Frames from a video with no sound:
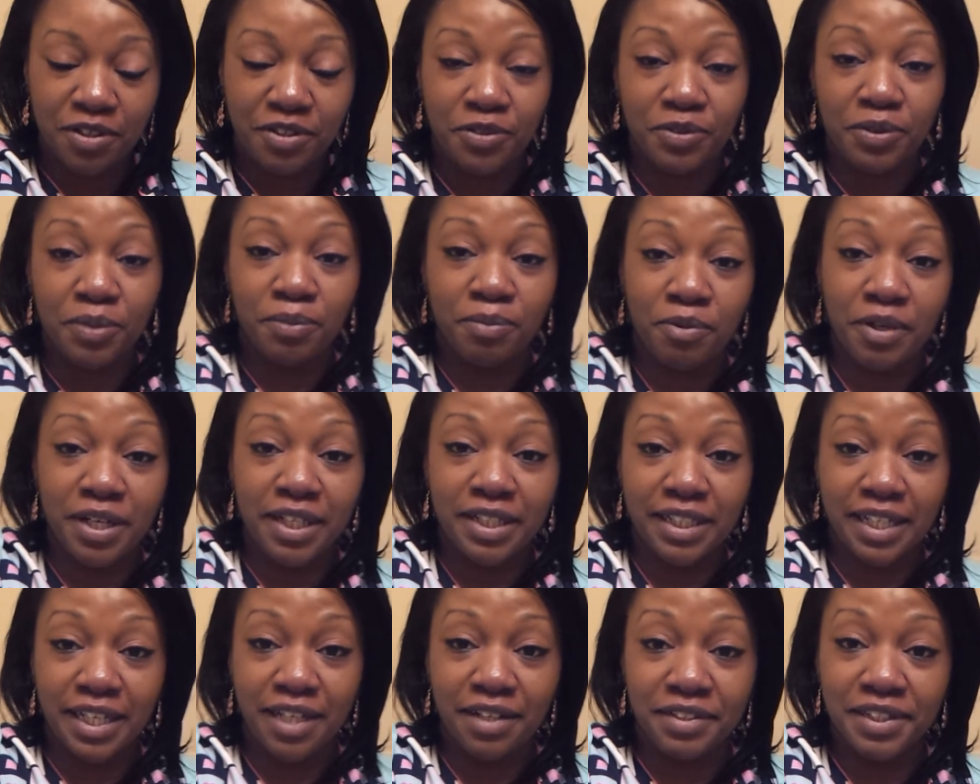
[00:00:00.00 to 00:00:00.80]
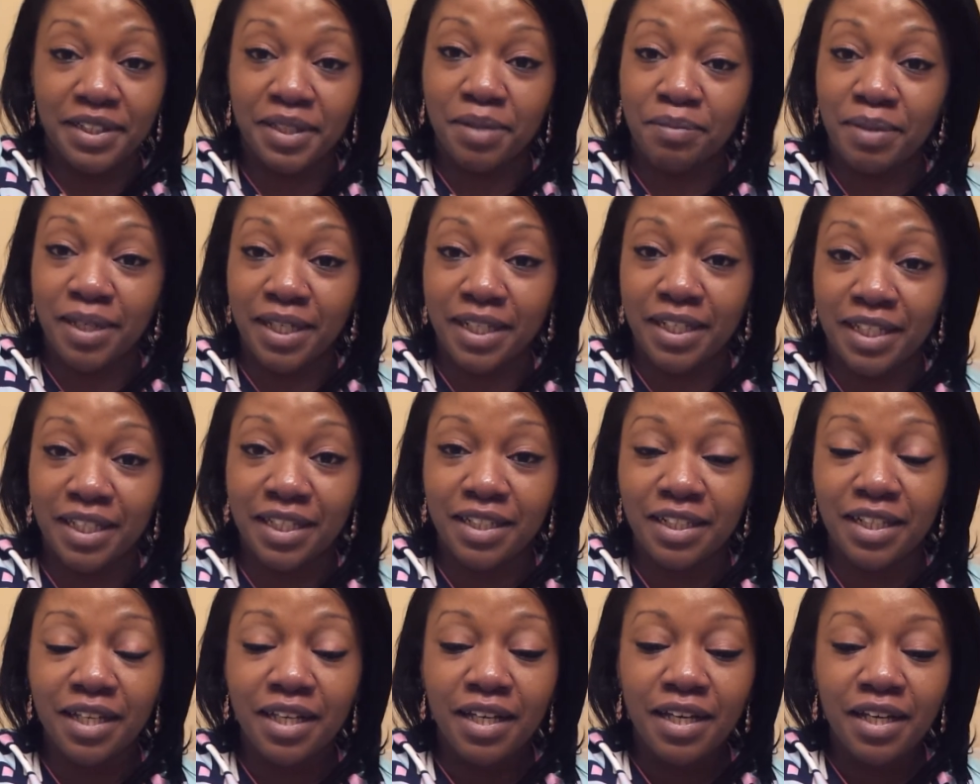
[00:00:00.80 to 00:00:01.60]
through a breakdown in a
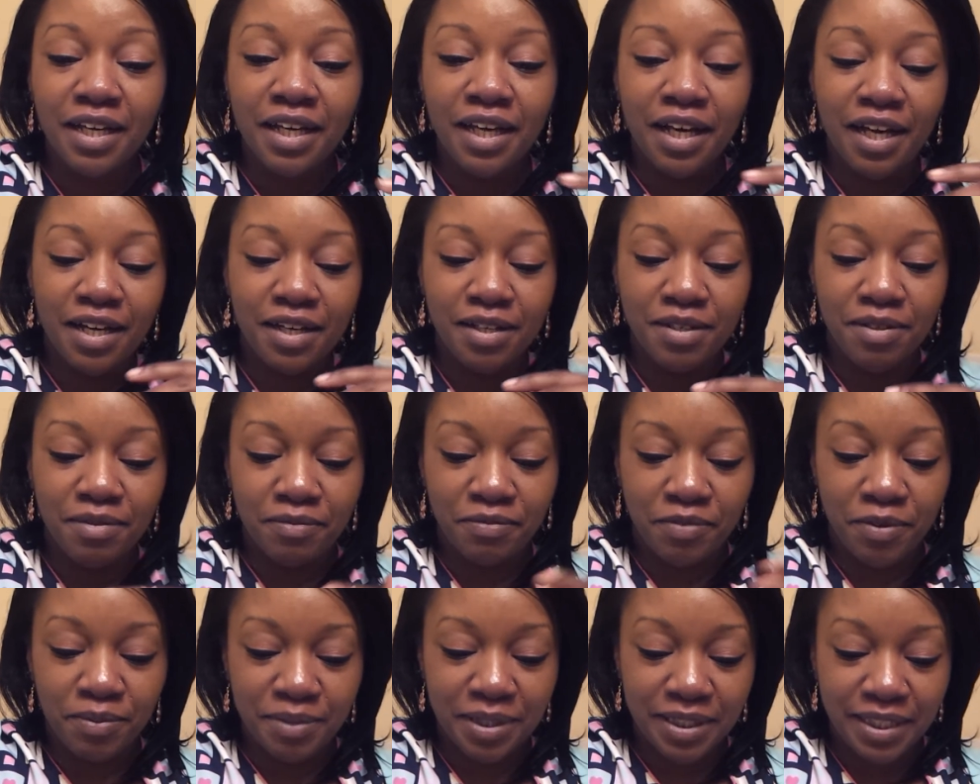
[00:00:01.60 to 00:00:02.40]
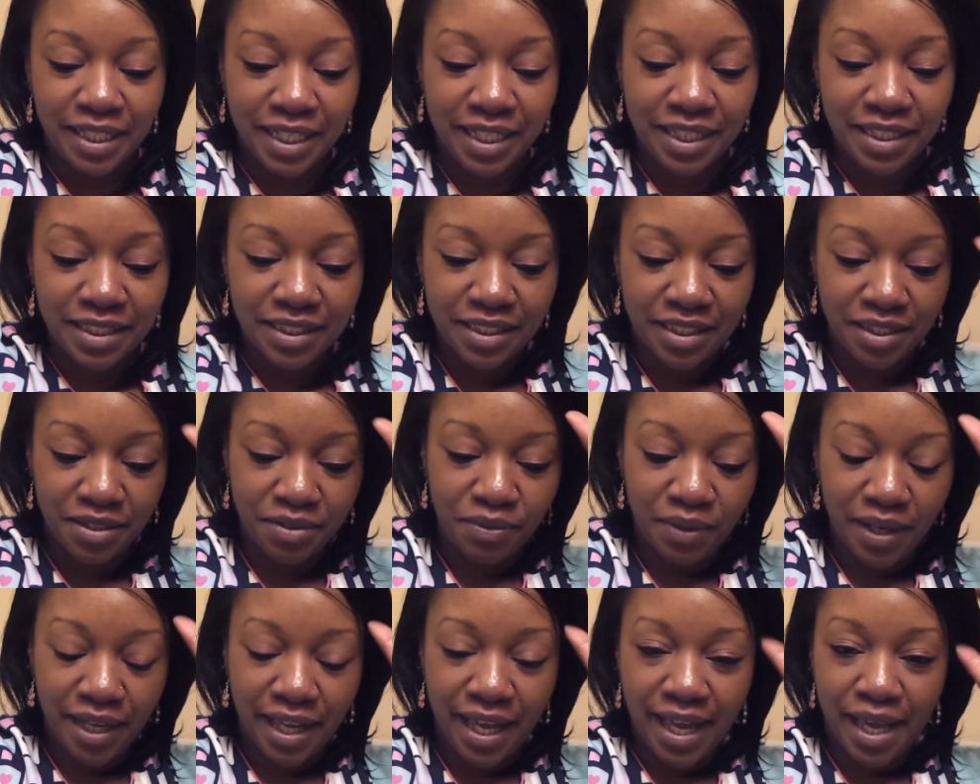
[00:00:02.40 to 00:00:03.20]
minute from the dates
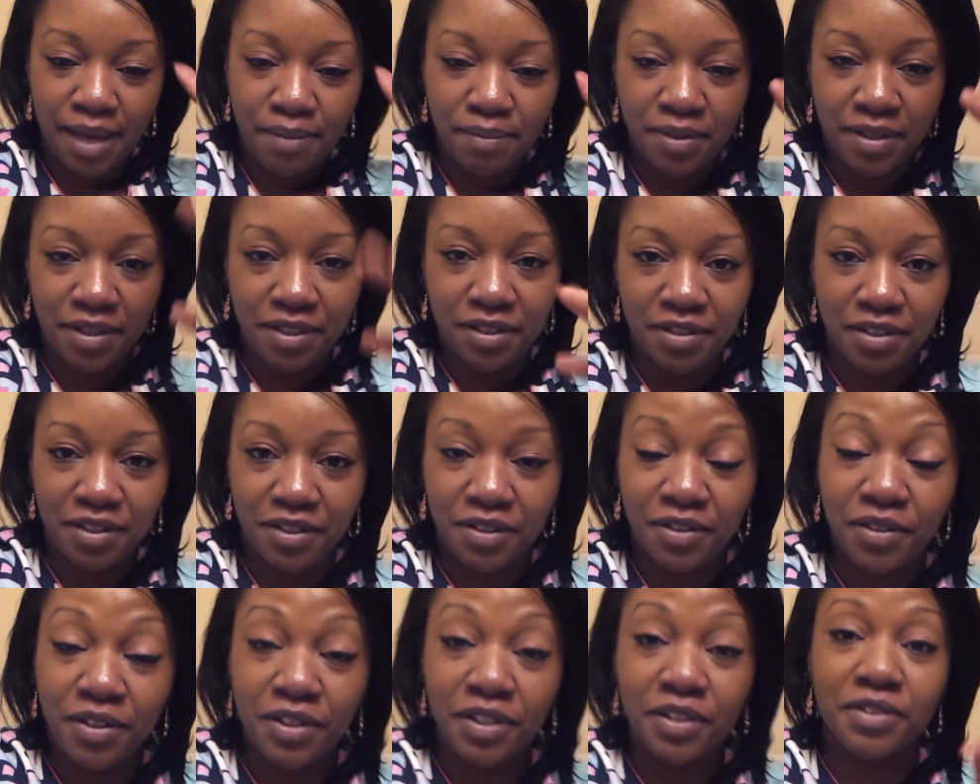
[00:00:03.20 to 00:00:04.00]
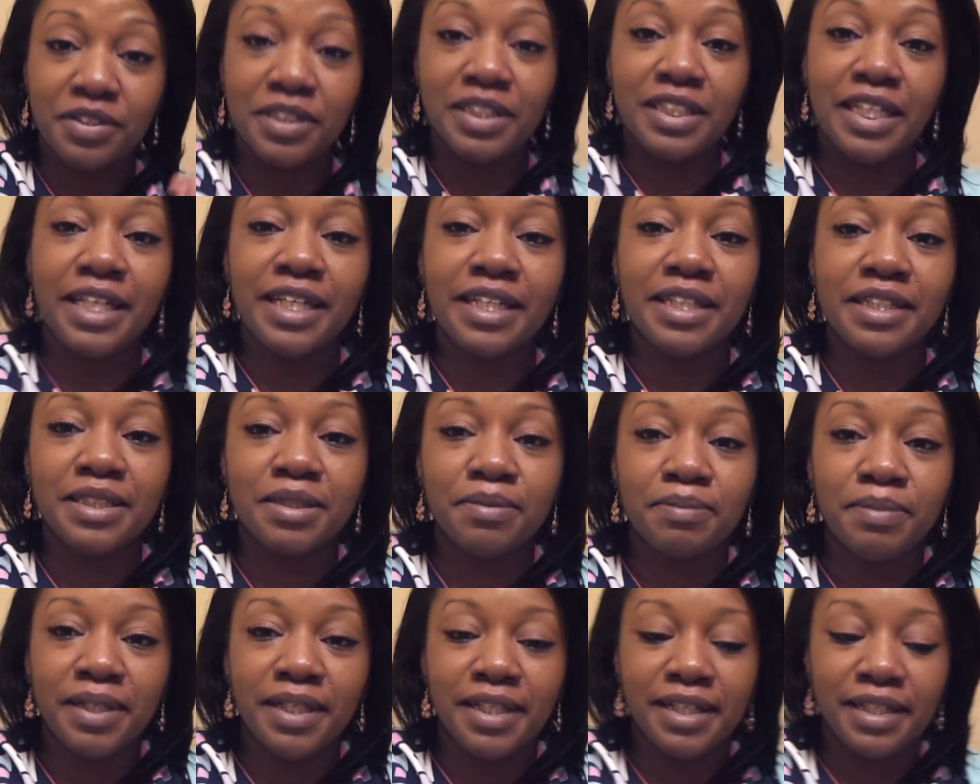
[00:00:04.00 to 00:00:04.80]
and what happened, on those dates.
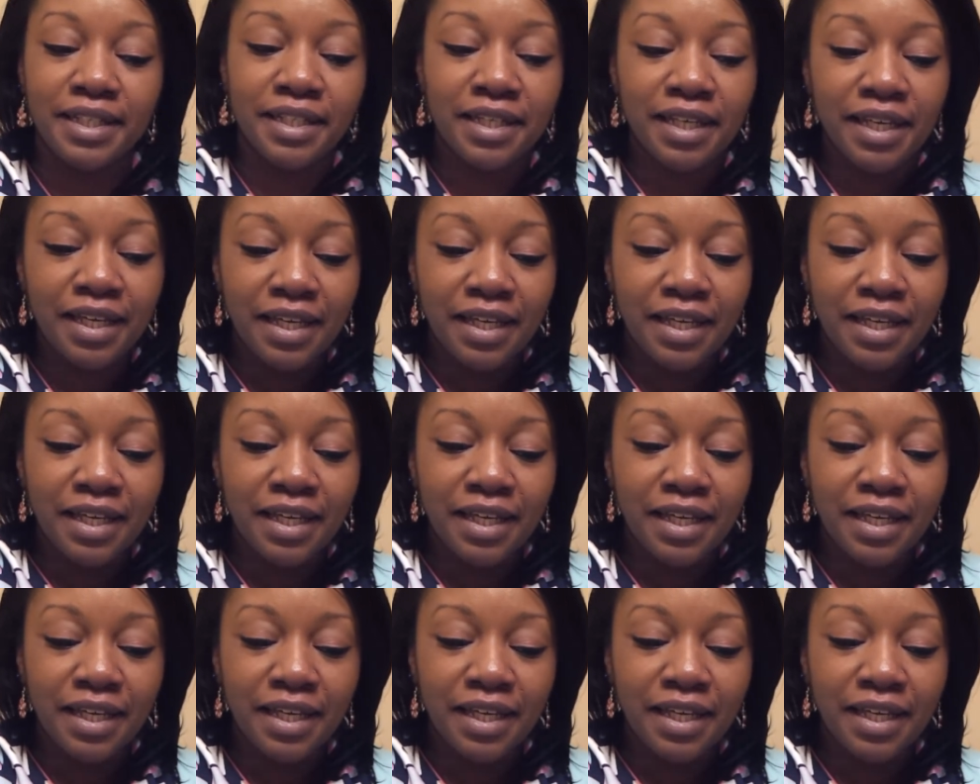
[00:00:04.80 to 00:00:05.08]
But